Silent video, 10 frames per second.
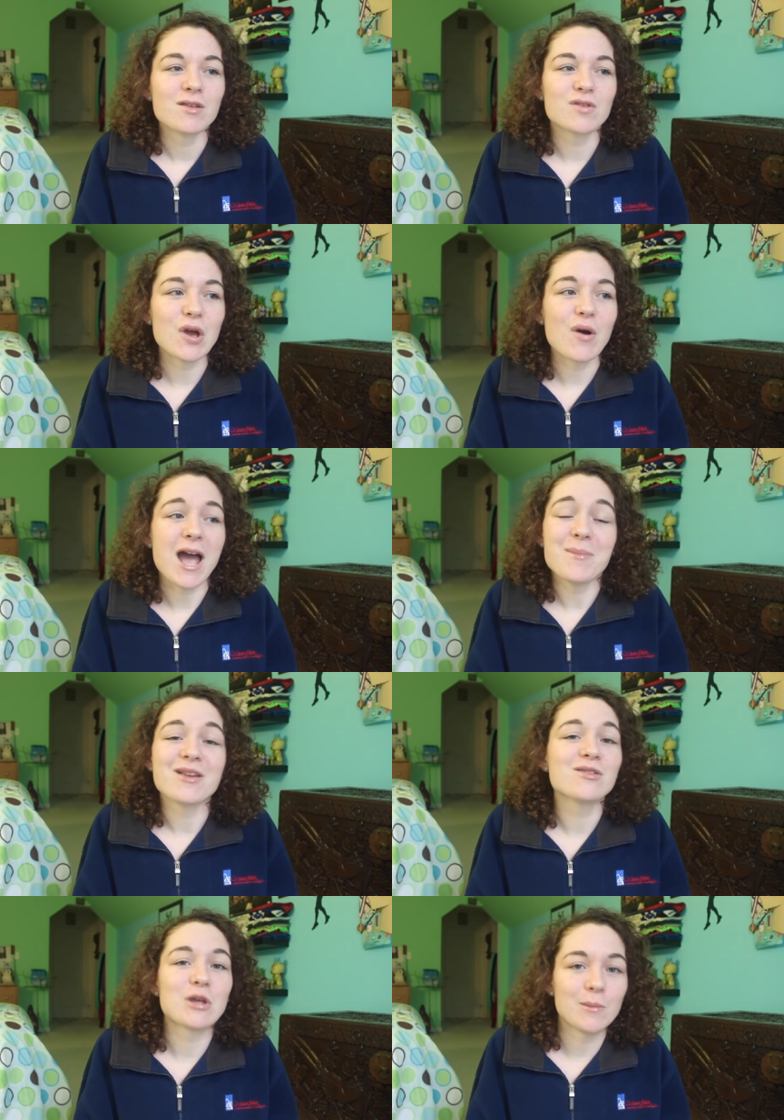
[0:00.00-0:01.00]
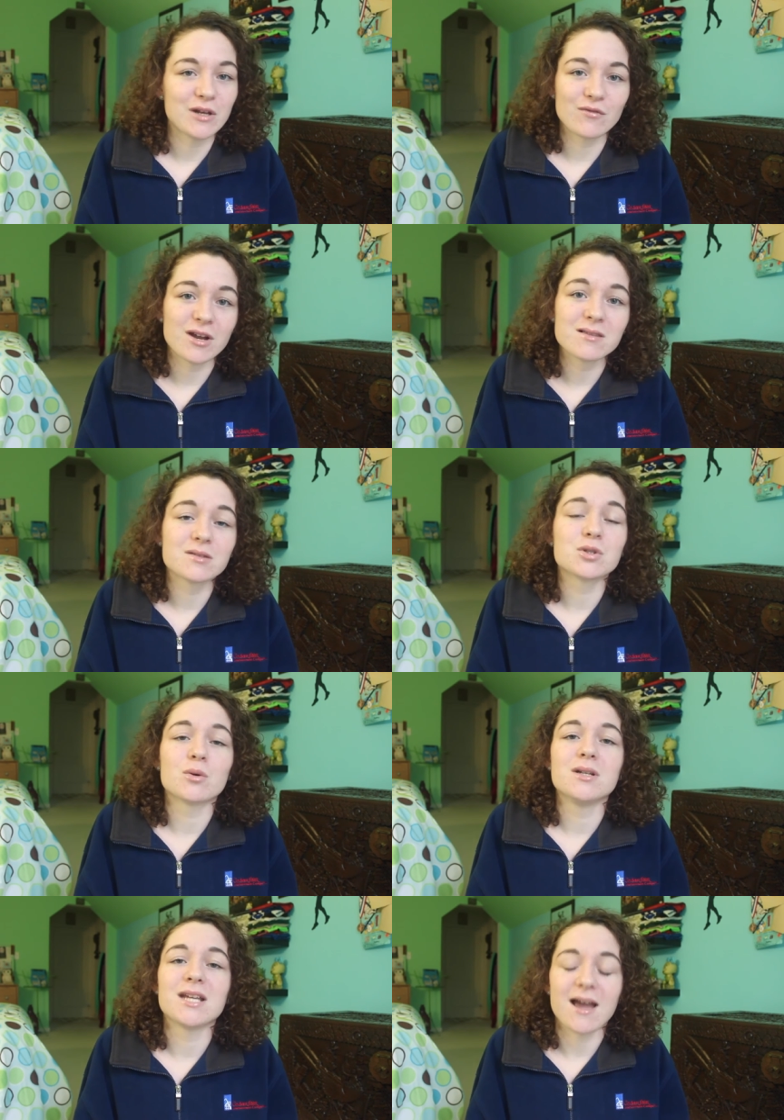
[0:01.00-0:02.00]
So I made so many friends in
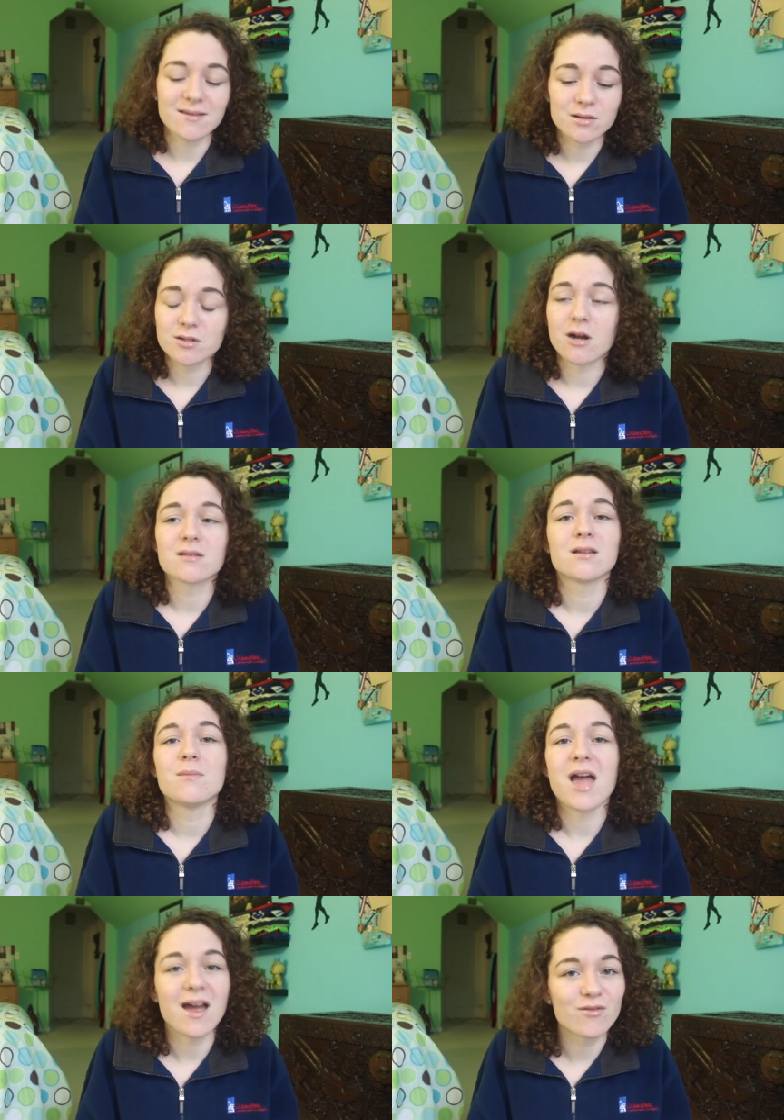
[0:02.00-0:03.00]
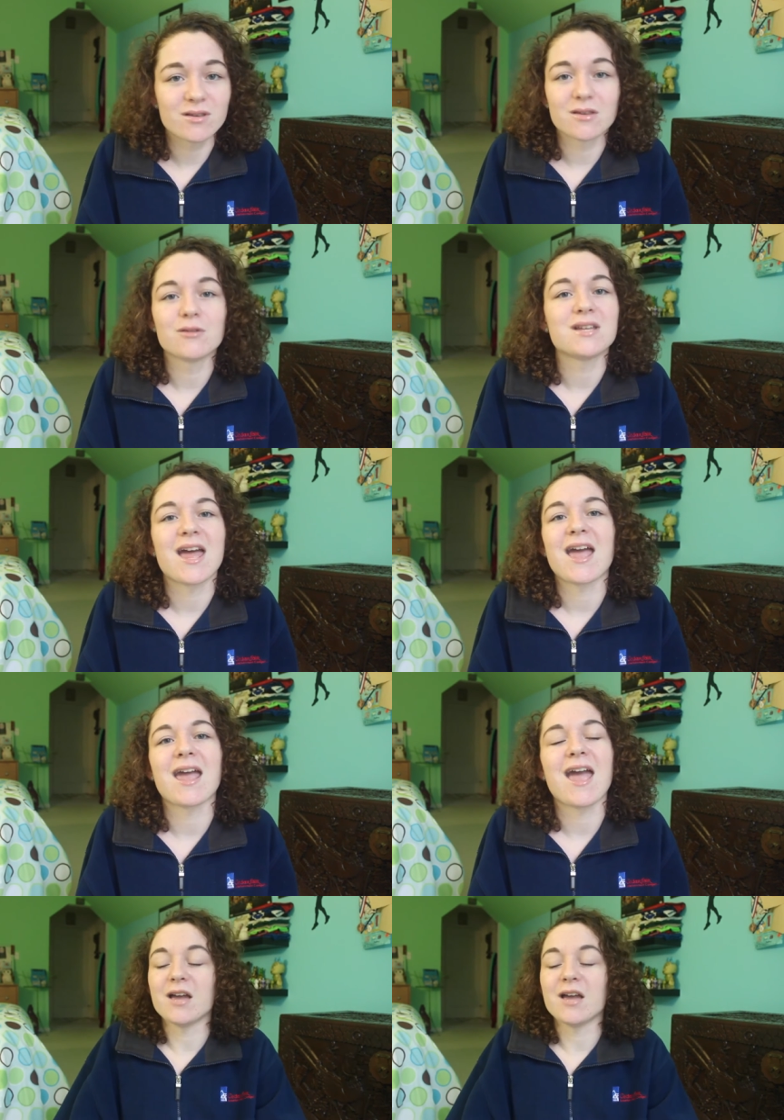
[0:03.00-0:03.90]
Dorney. I still talk to them every single day.